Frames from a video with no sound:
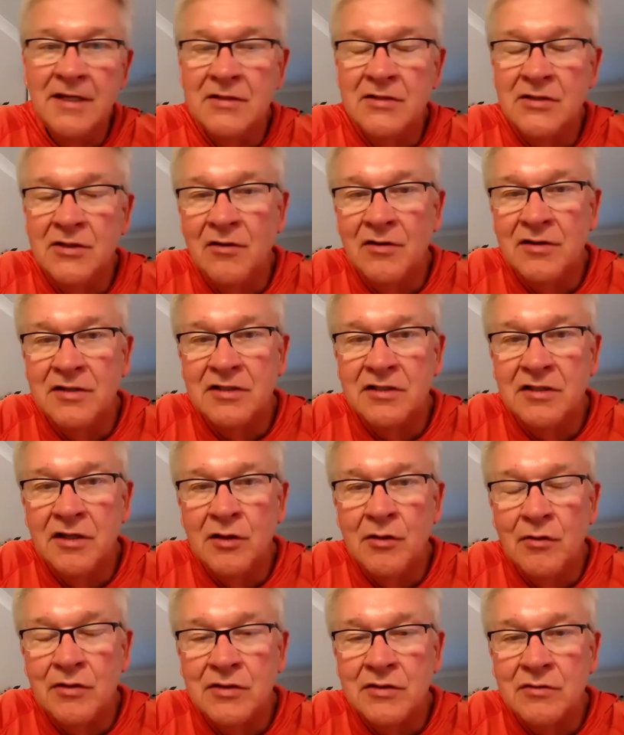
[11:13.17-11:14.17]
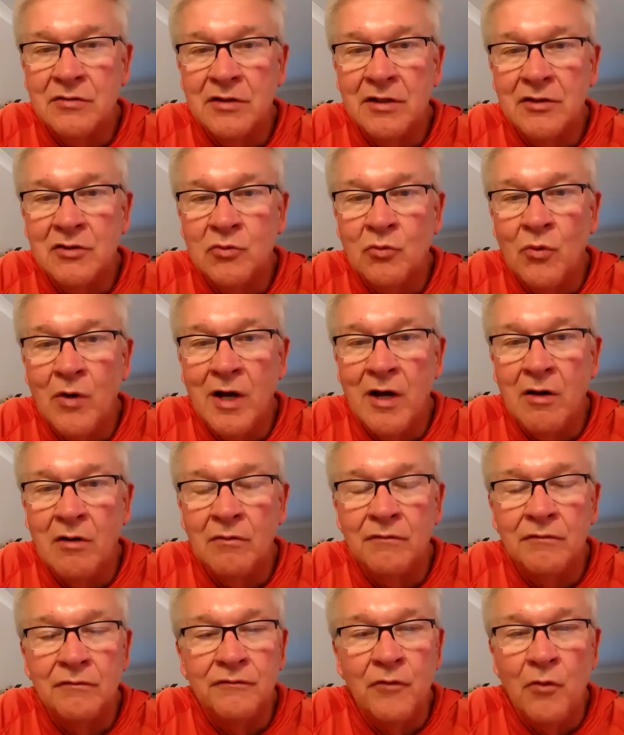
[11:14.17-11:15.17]
So it's
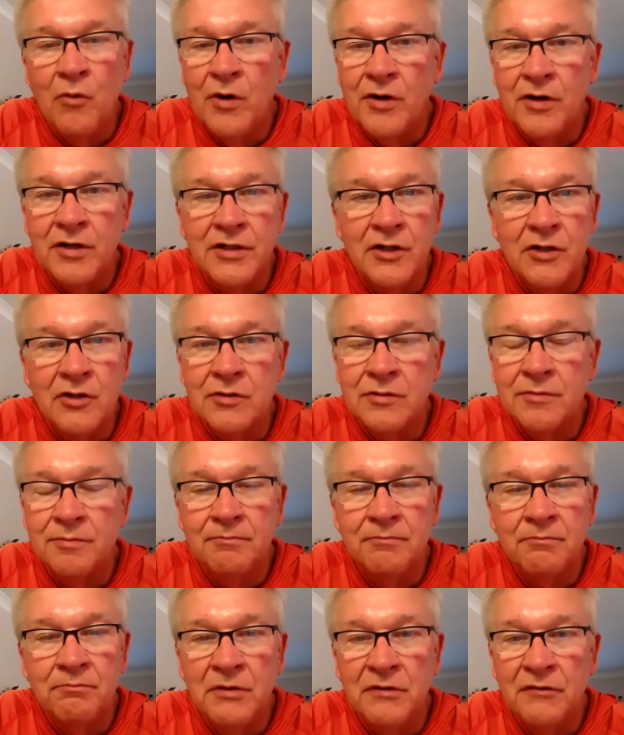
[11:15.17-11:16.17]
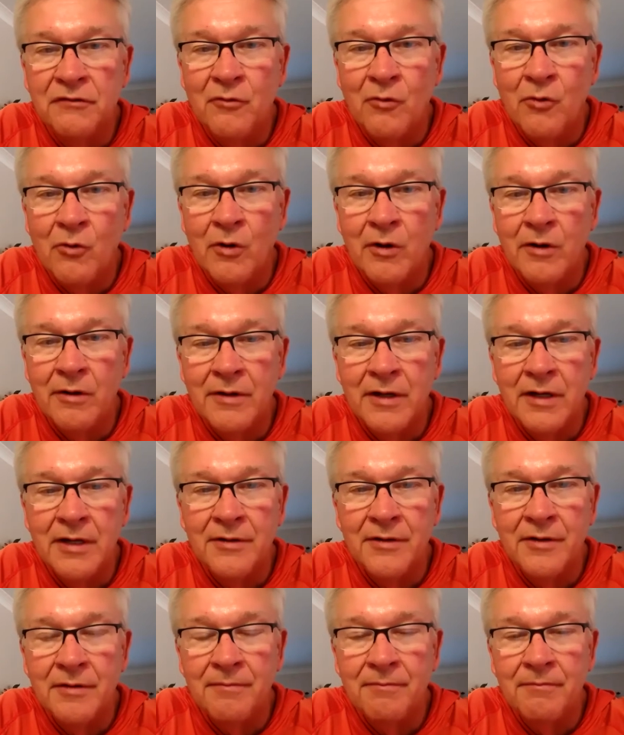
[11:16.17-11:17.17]
well 400 years before
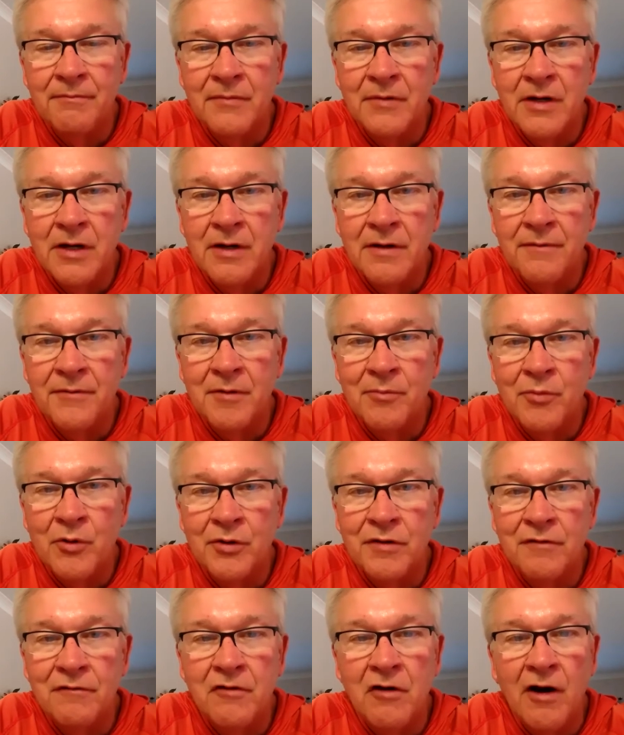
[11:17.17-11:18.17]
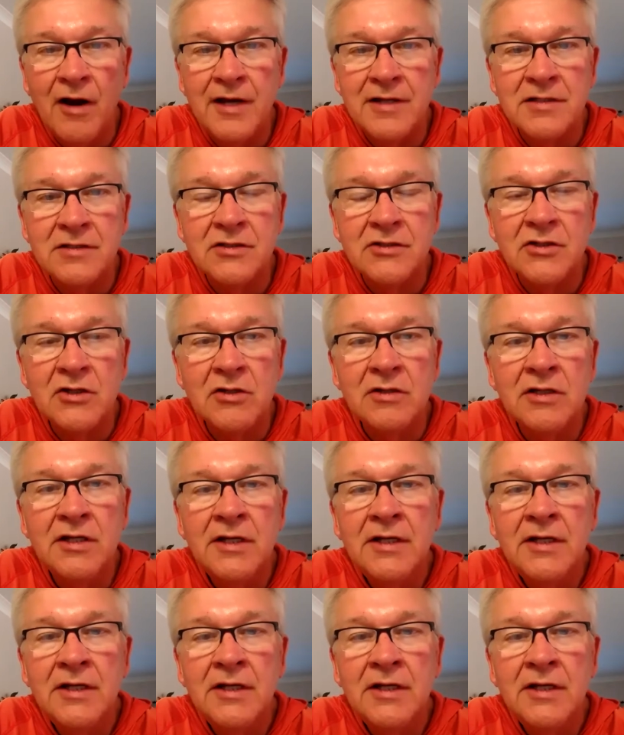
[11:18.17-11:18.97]
the birth of Christ. So